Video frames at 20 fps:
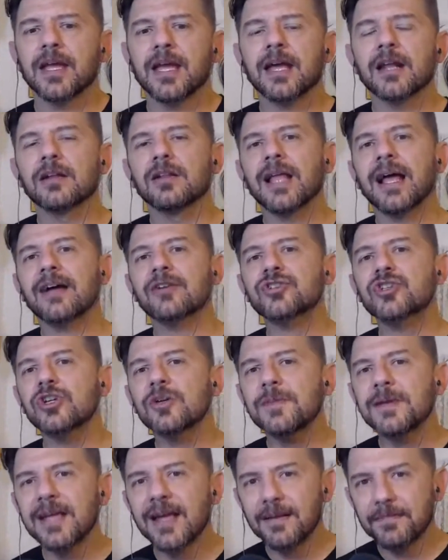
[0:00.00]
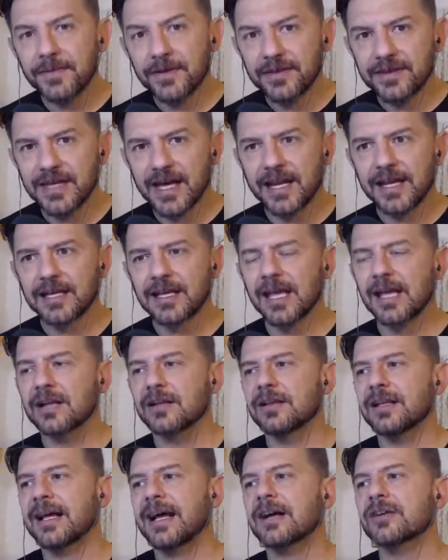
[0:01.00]
It allows you to be empathetic. It
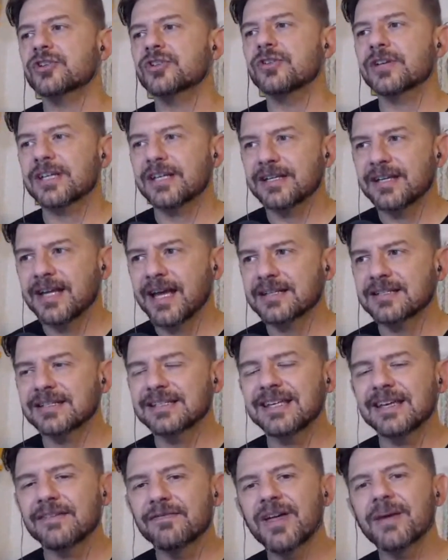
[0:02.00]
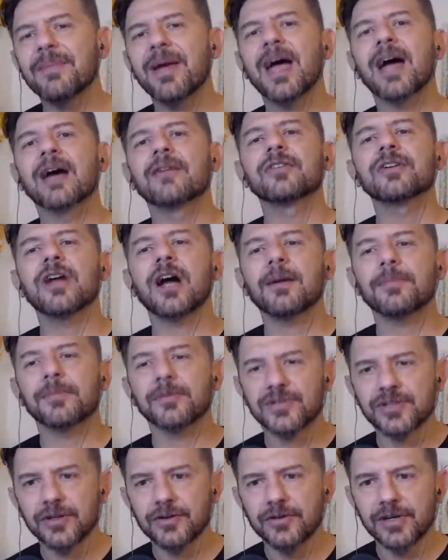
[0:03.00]
allows you to connect, give them every
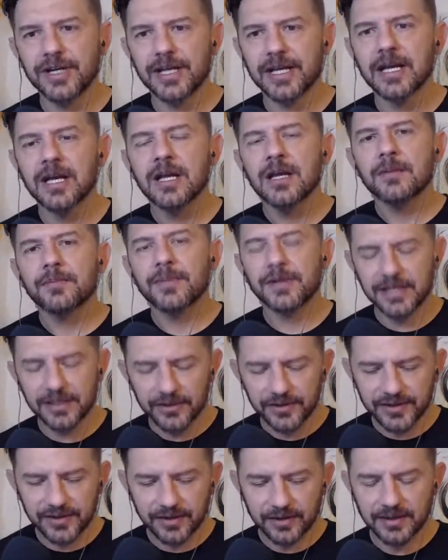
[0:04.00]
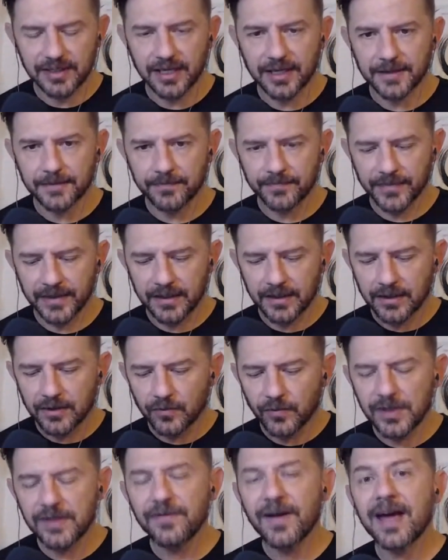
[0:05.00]
opportunity. But here's the thing.
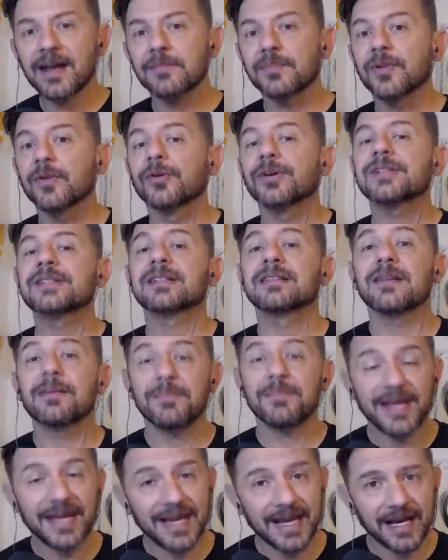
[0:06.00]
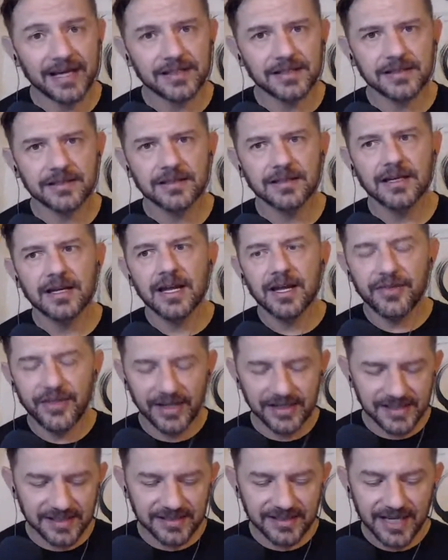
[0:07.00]
We've had employees in the past
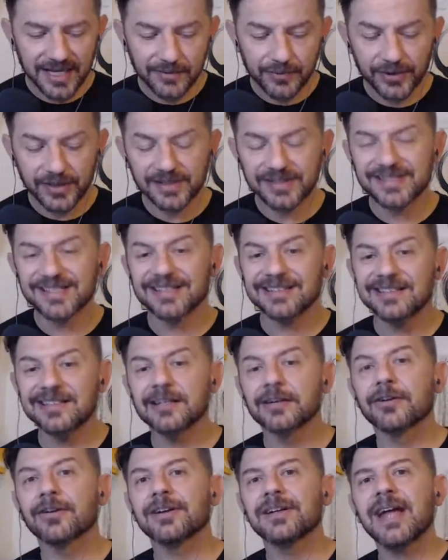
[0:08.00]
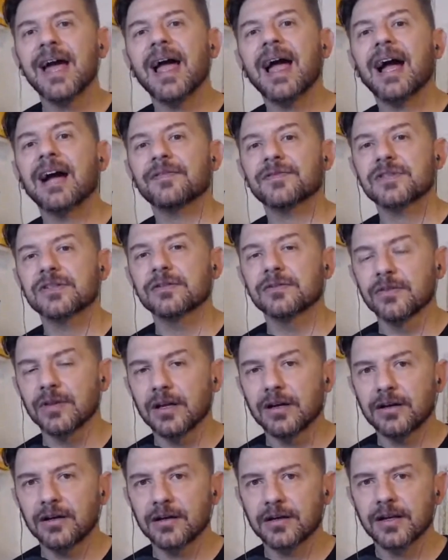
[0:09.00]
that stayed with us a year and a half too
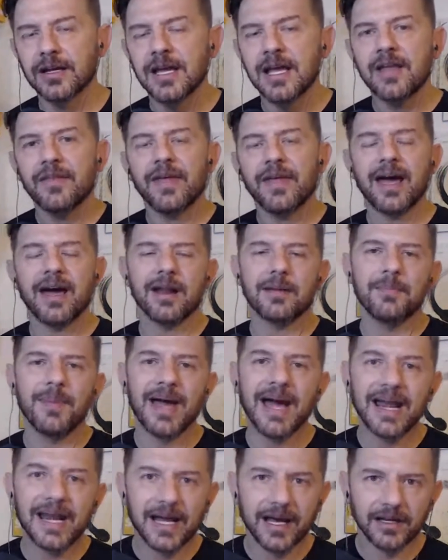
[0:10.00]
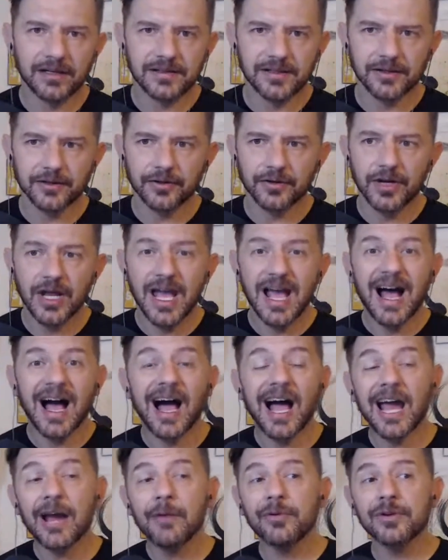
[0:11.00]
long. They had a bad attitude.
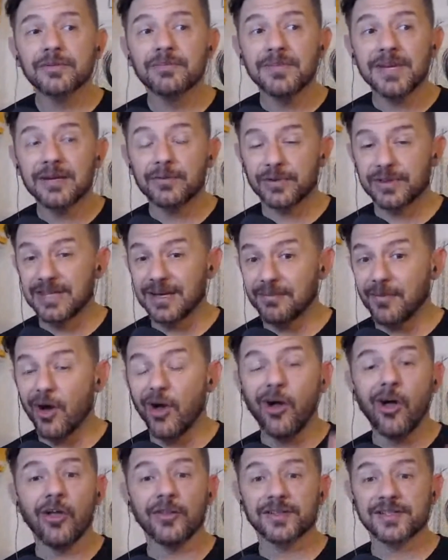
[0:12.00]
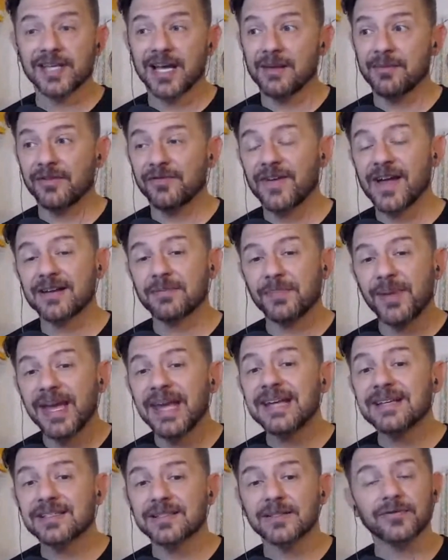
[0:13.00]
I would meet with them all the time. In fact,
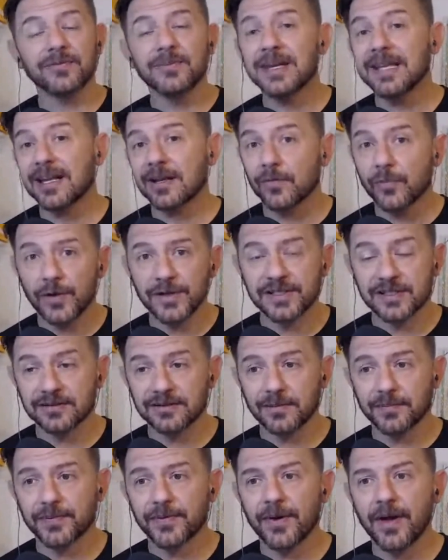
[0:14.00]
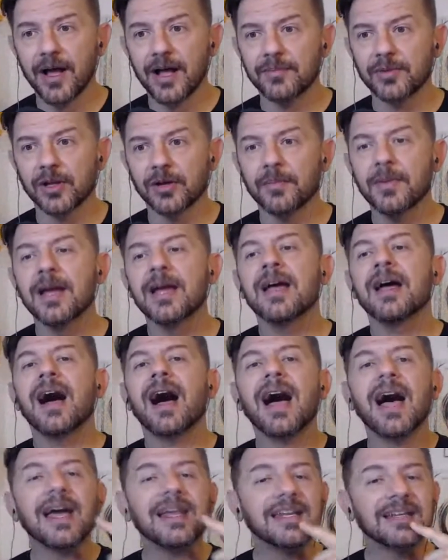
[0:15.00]
pace of meeting wasn't the problem.
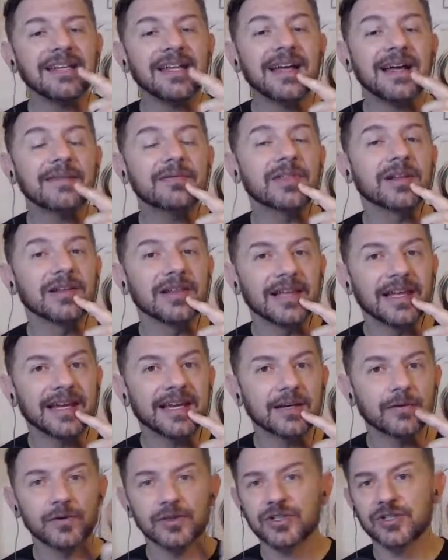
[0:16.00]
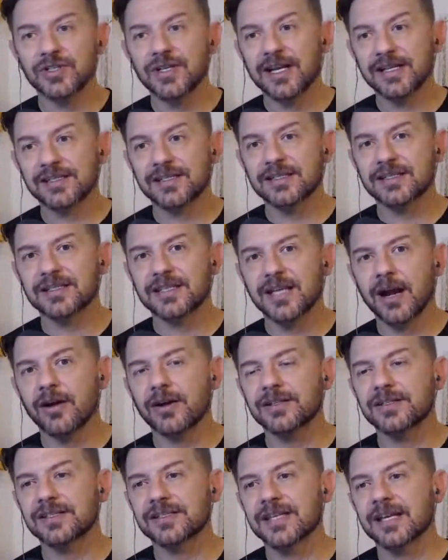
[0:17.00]
I didn't have the language
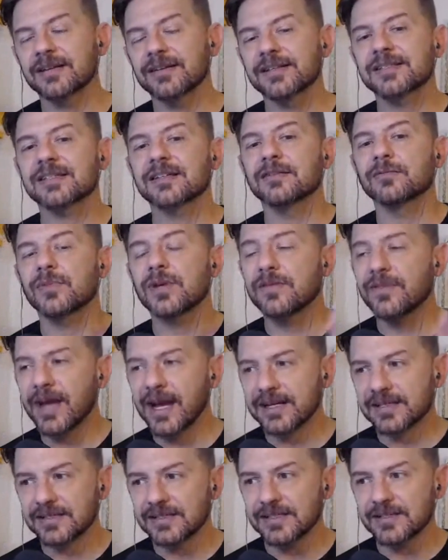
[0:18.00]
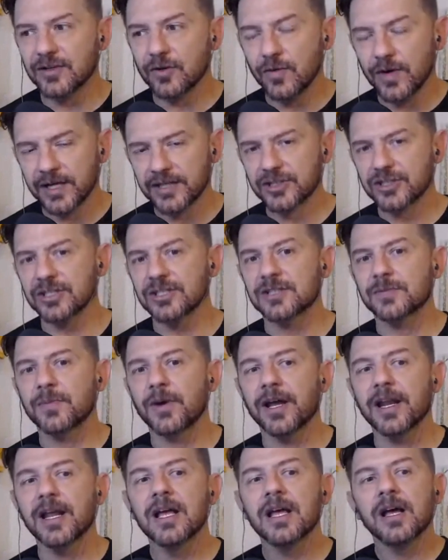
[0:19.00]
necessary to say, listen, we've asked these questions,
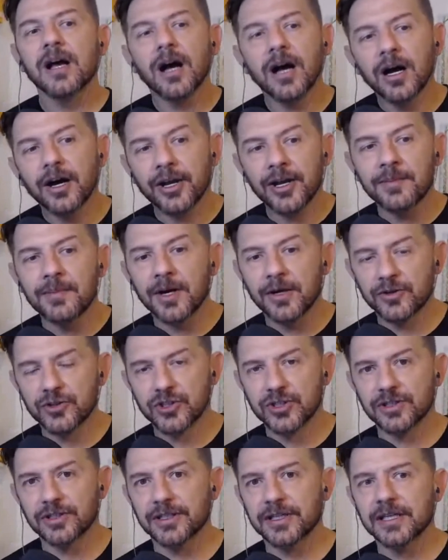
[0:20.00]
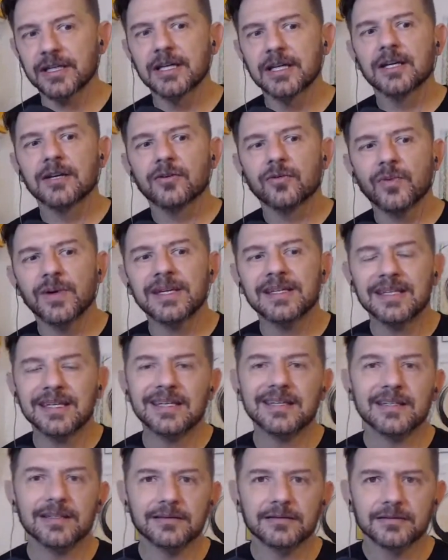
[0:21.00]
but unemotionally, we
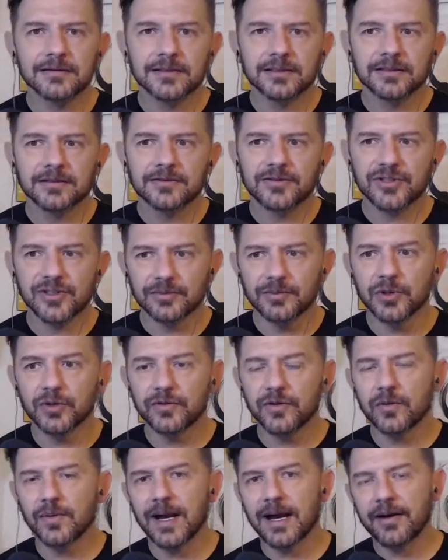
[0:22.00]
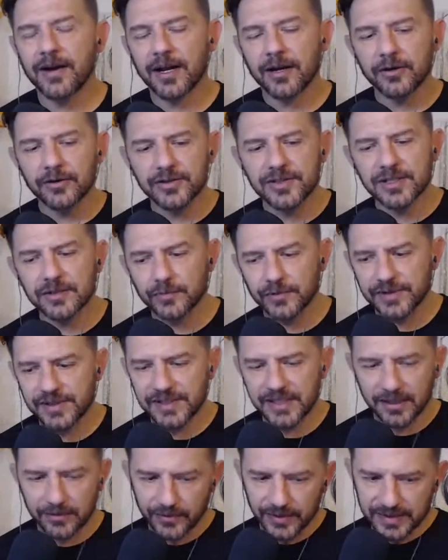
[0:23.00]
need to move you out. I heard someone
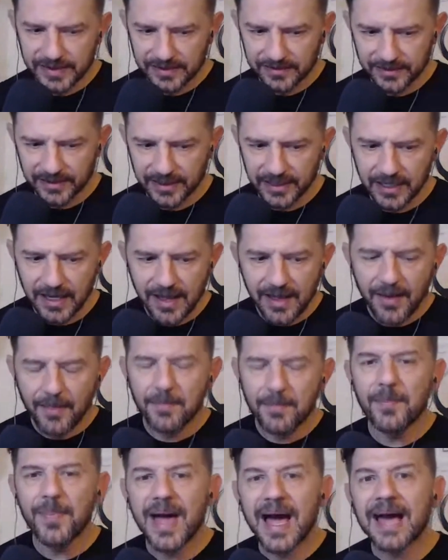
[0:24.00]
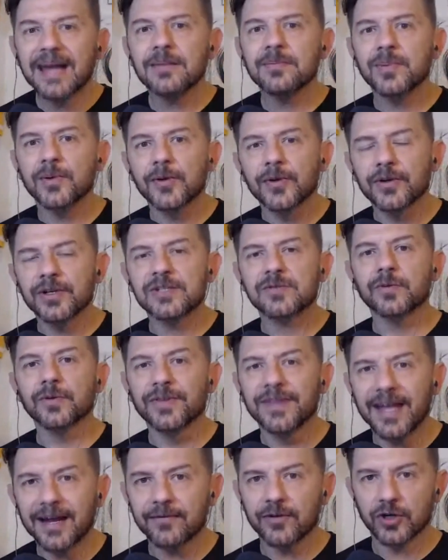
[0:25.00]
say recently, bad employees will
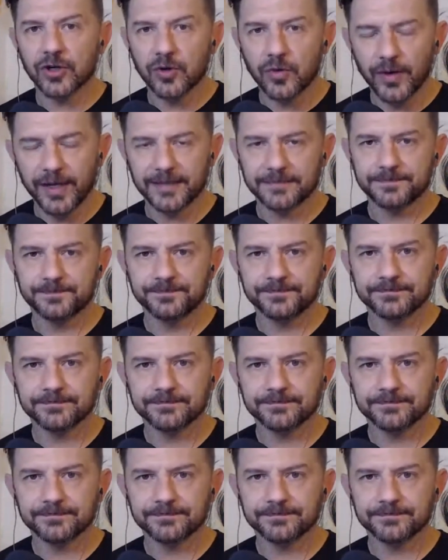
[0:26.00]
never quit.